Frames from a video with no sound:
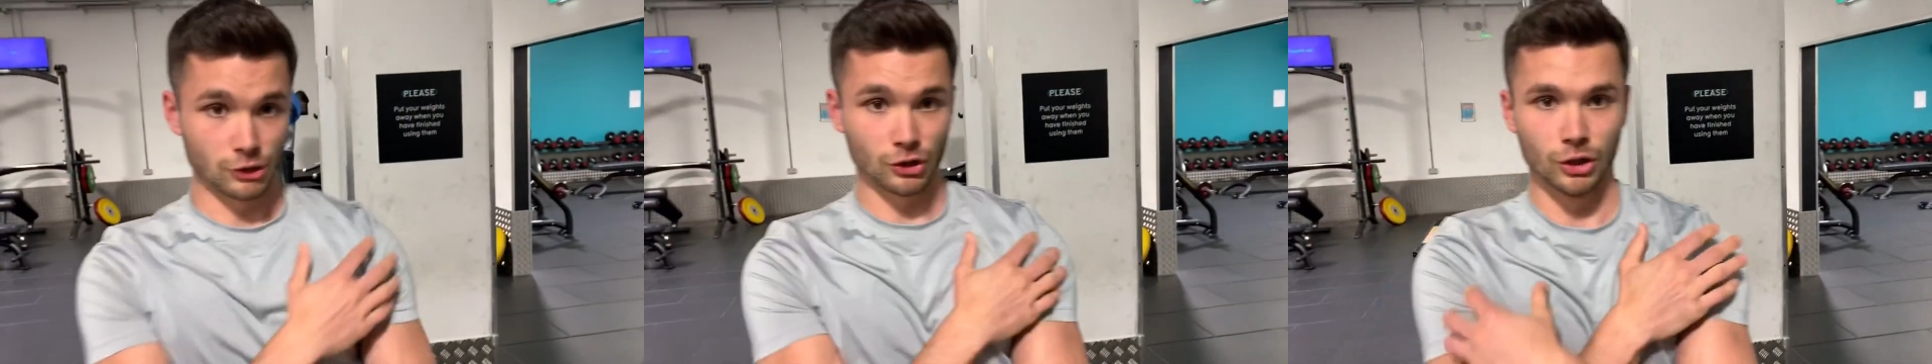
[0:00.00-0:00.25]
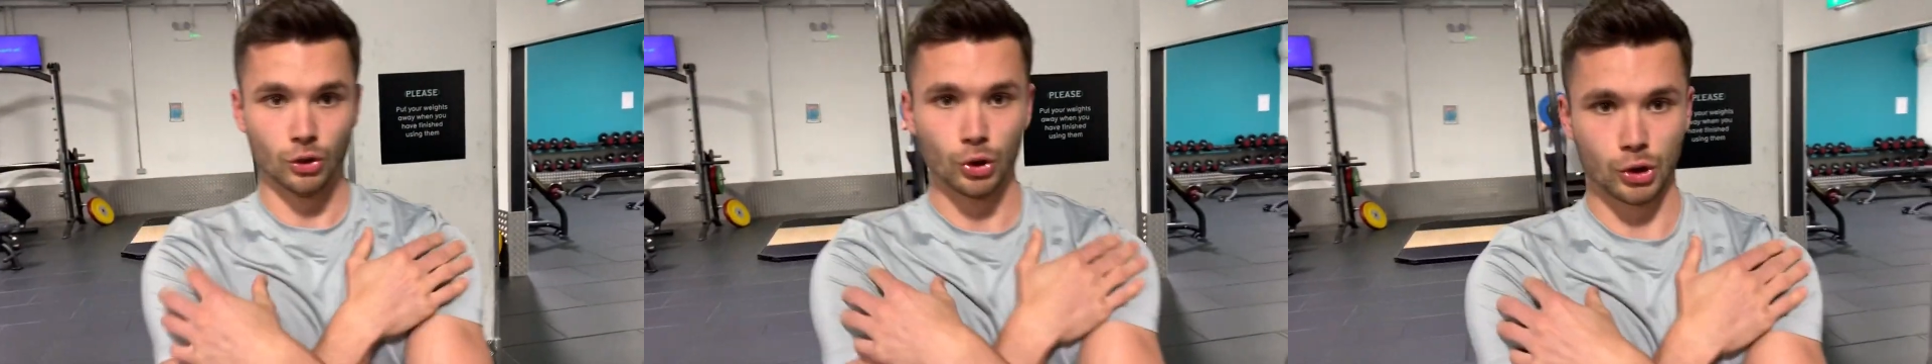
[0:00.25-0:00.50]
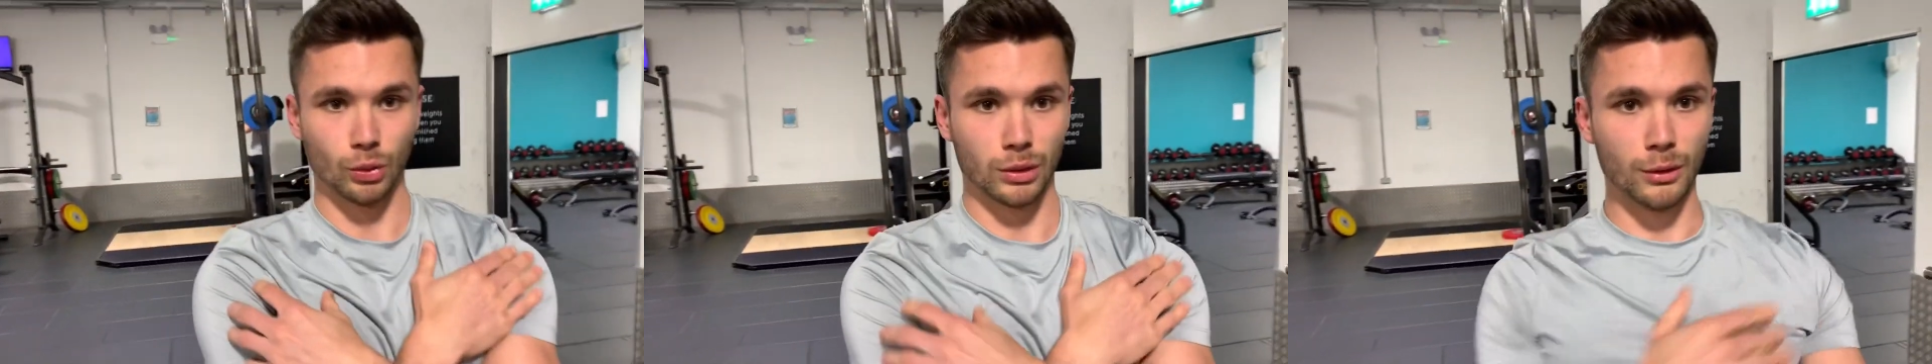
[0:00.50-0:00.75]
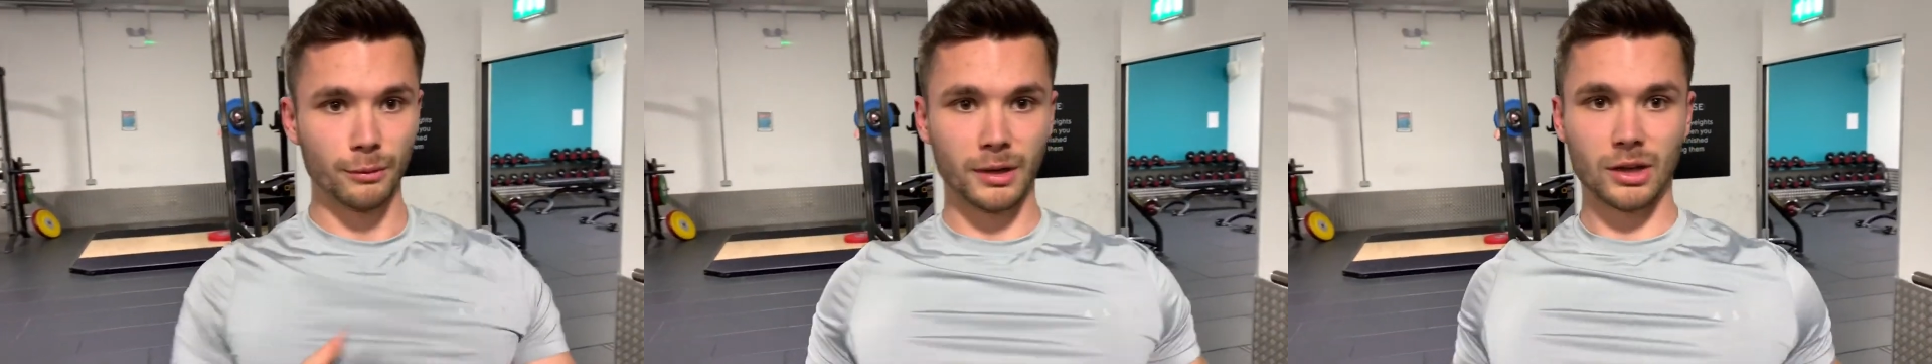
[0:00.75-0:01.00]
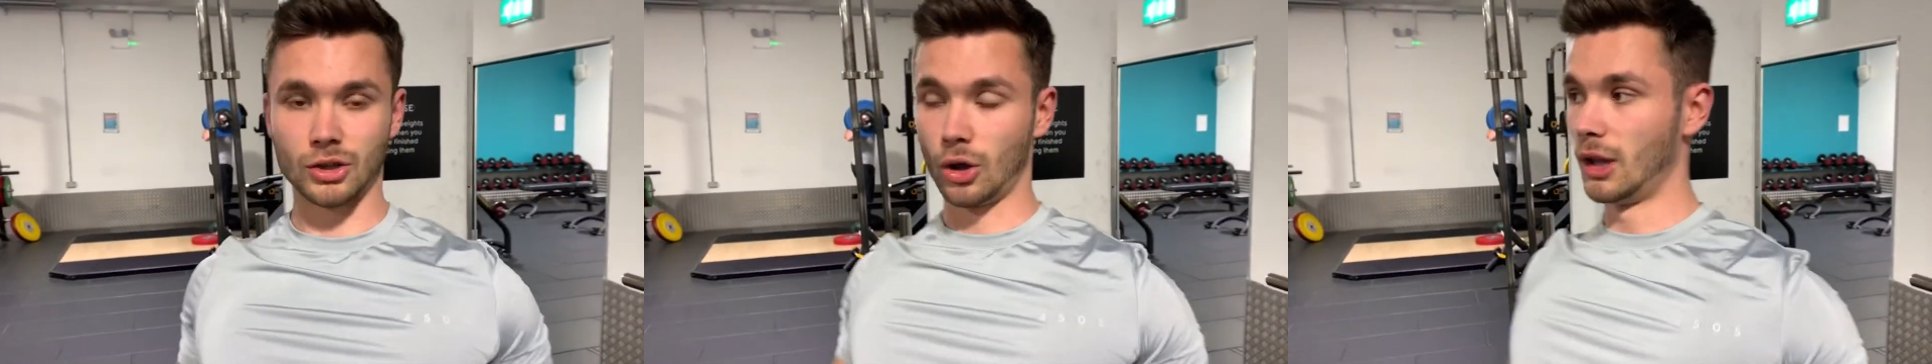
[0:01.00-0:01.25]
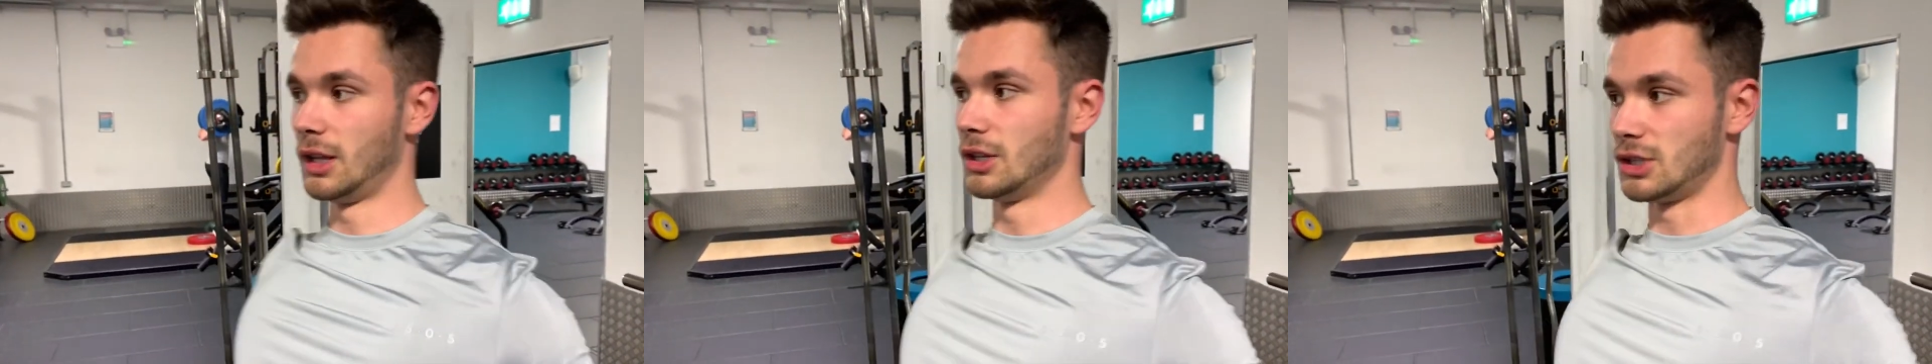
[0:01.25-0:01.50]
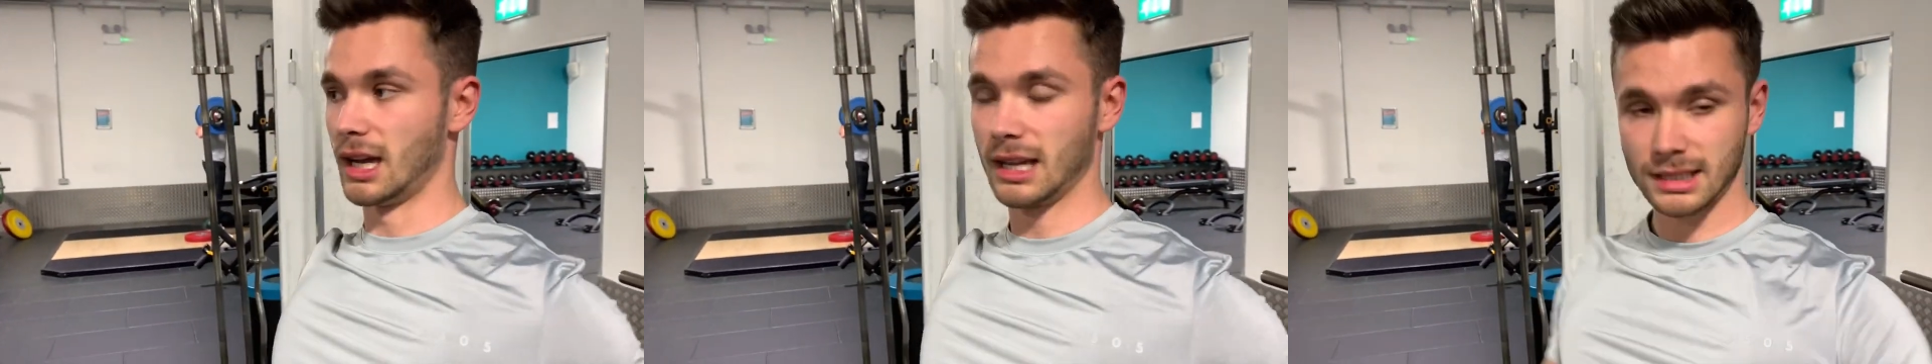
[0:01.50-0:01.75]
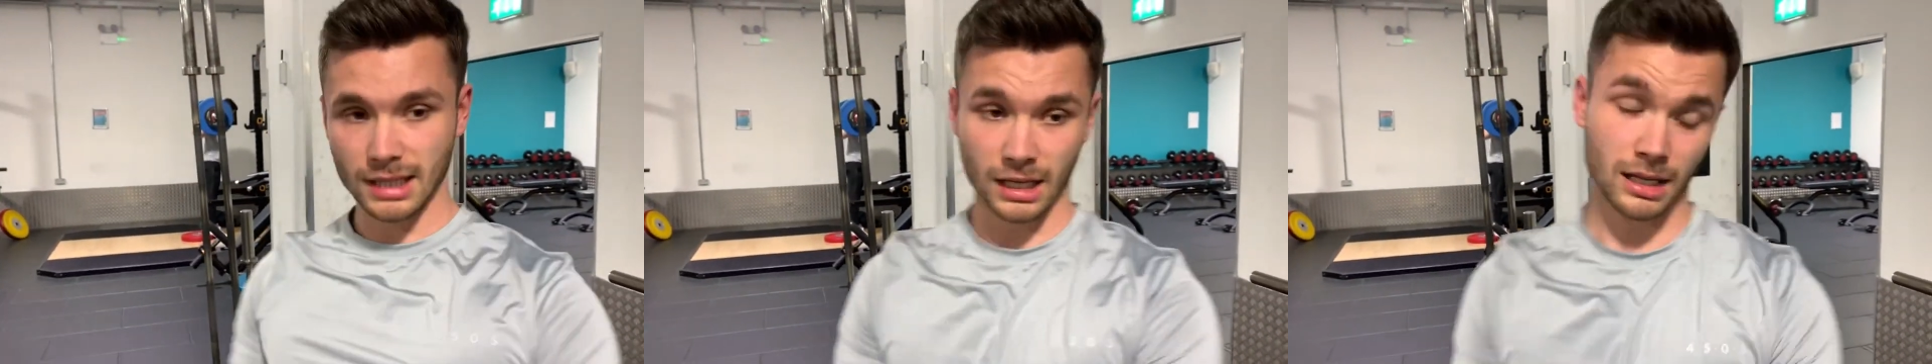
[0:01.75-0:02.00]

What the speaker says: No shoulder movement, it's all in the chest.